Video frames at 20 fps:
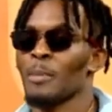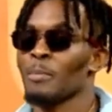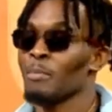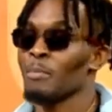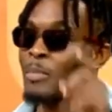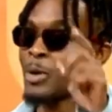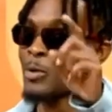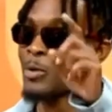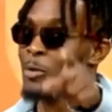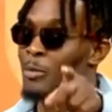
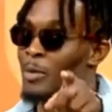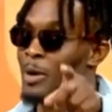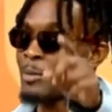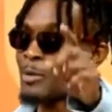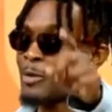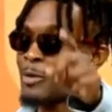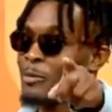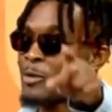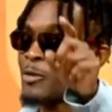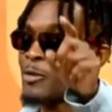But
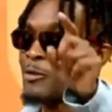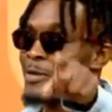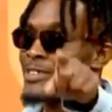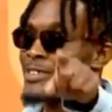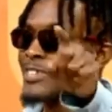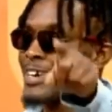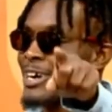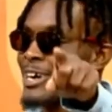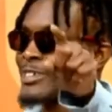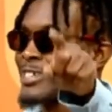remember
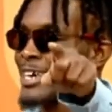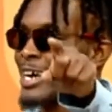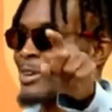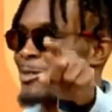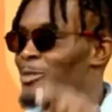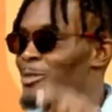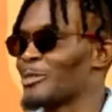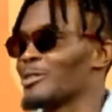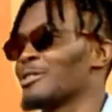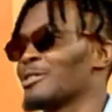
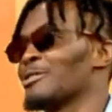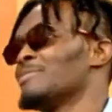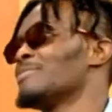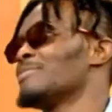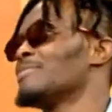movementsound.org though.